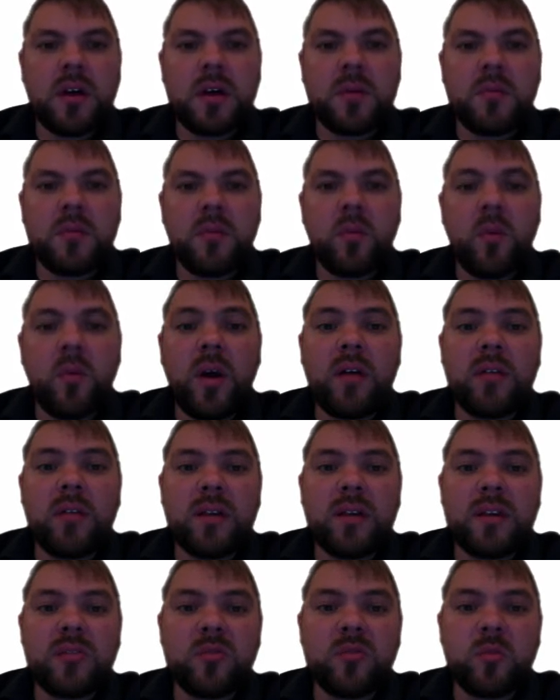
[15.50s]
where at
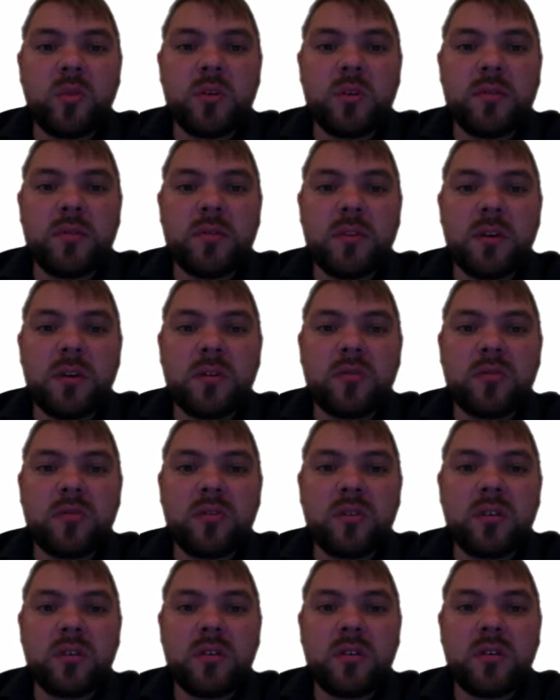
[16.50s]
least one of those
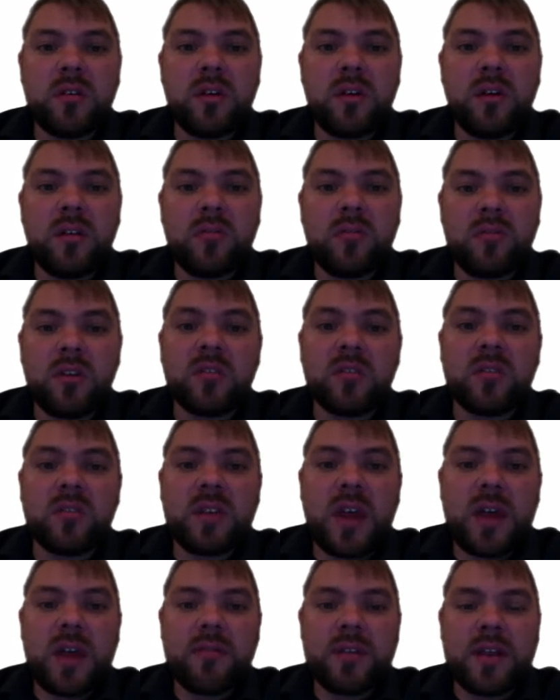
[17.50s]

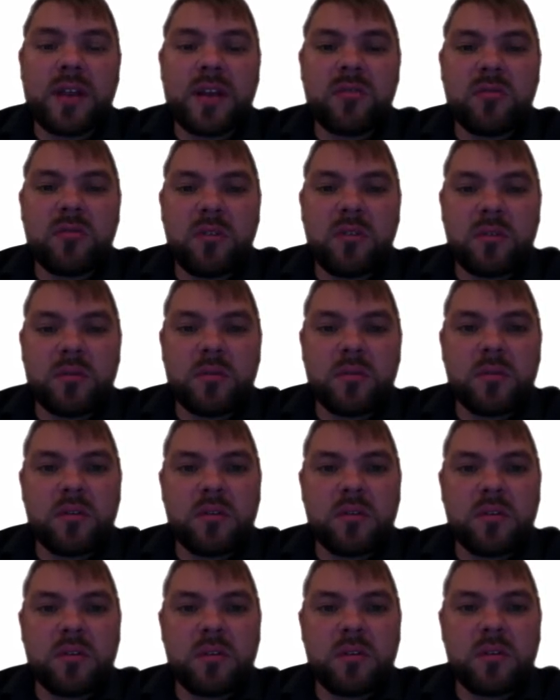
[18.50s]
doesn't have a letter
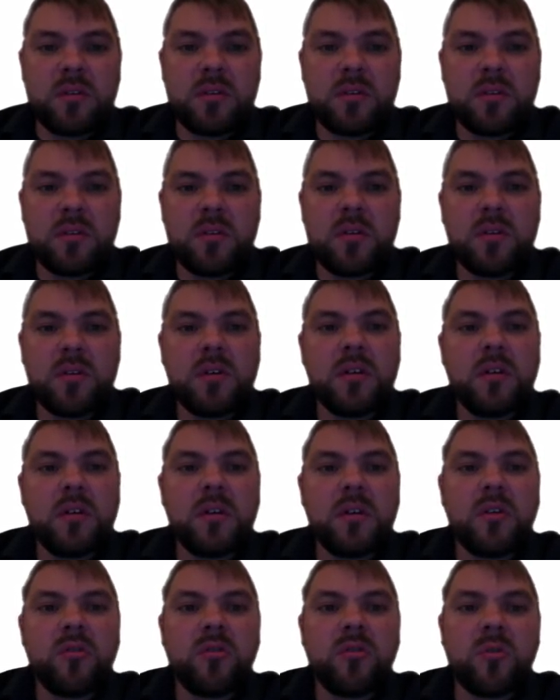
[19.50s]
afterwards.
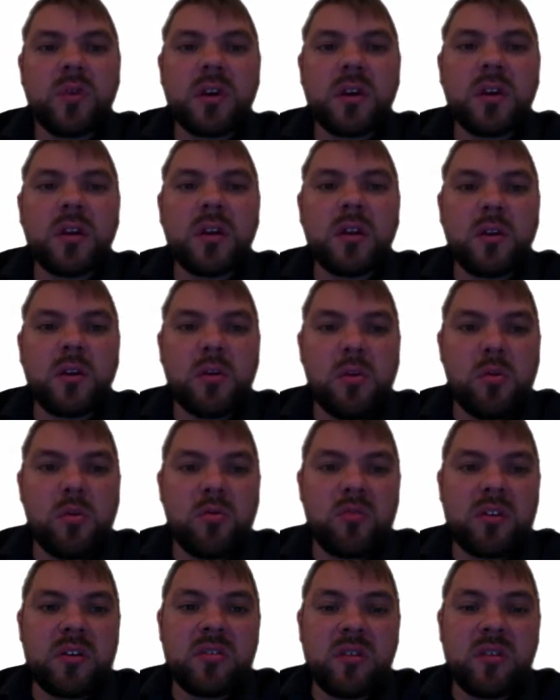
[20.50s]
So we're going to look at the
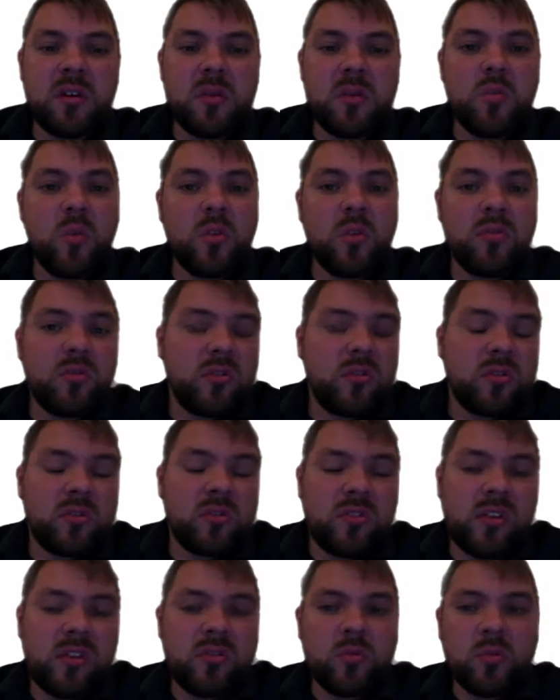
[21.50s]
three-term ones
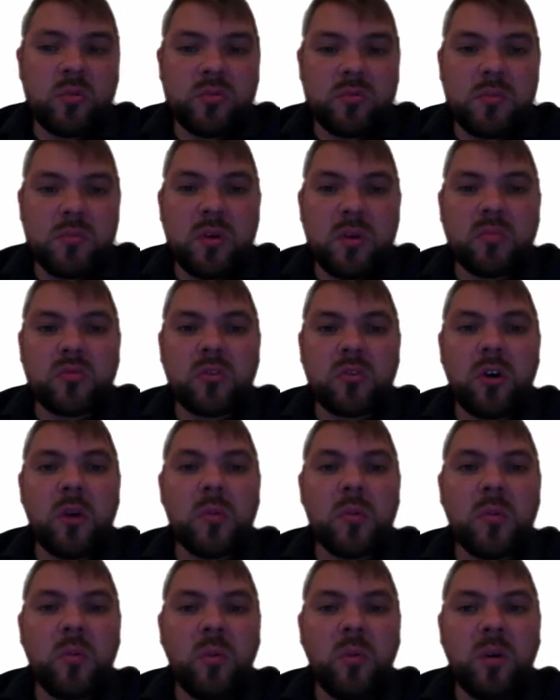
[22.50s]
because that's what's most
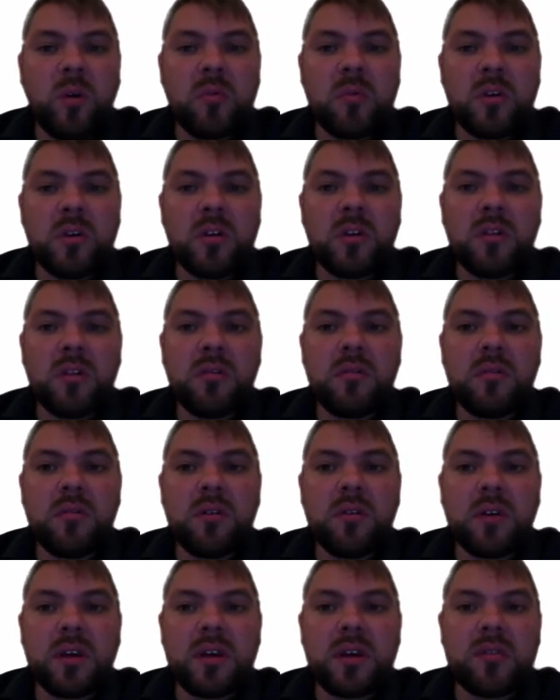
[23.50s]
common when we're
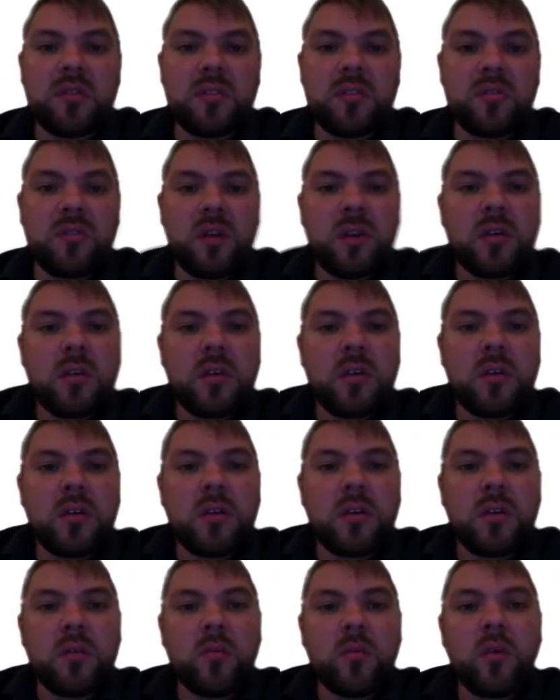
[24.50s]
looking at this type.
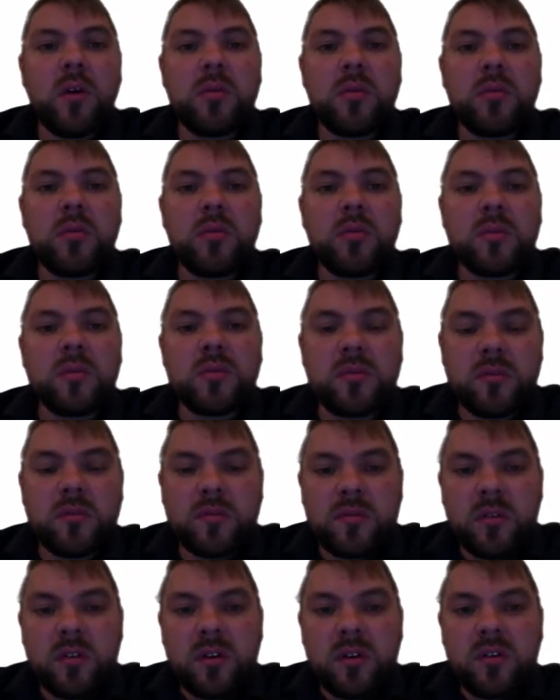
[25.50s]
What I thought we'd do
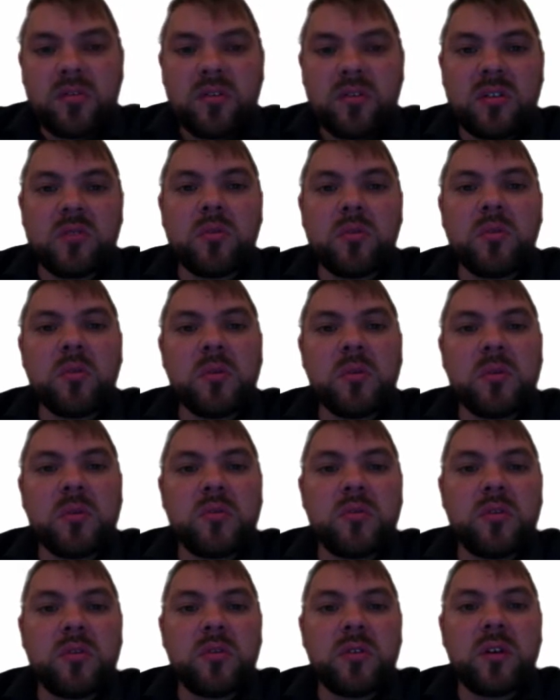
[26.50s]
first is that we would
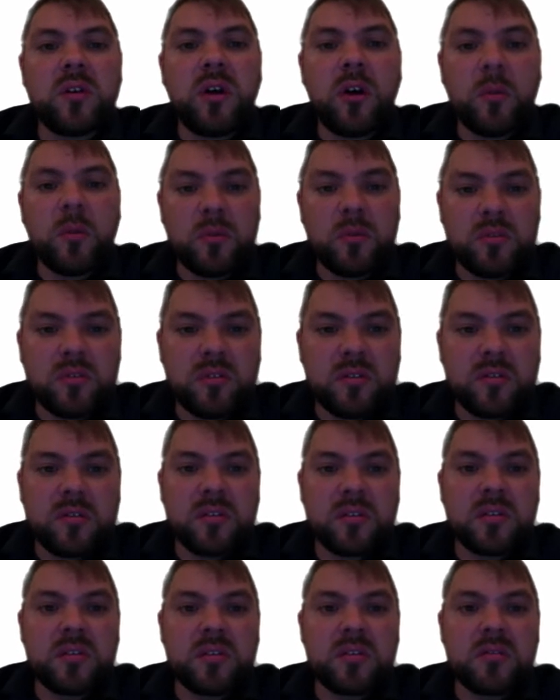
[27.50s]
do the opposite of
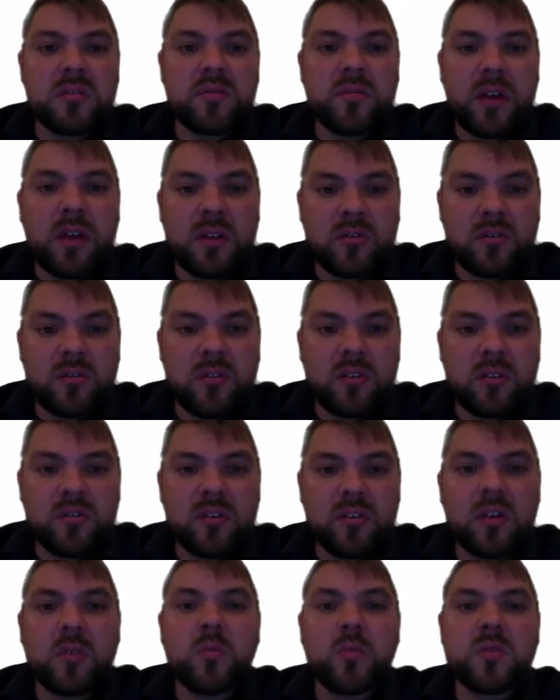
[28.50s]

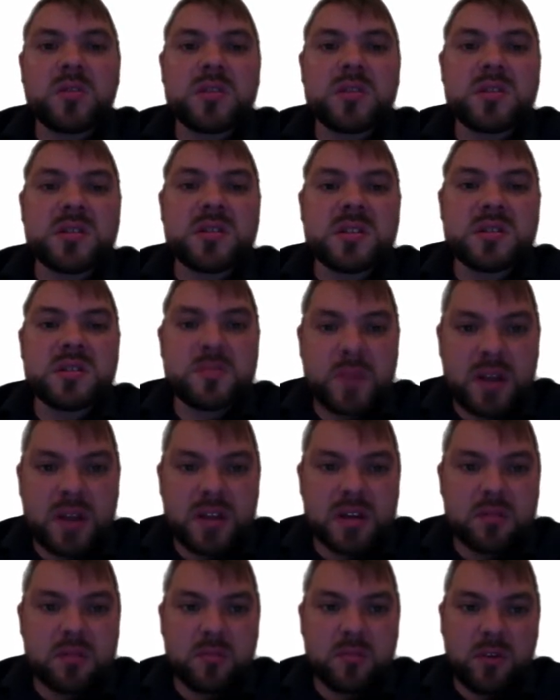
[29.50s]
factorising, which is
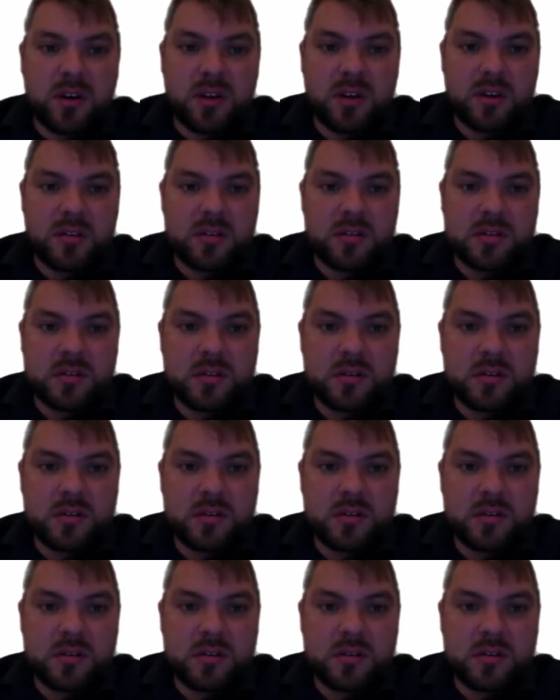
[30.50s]
expanding brackets.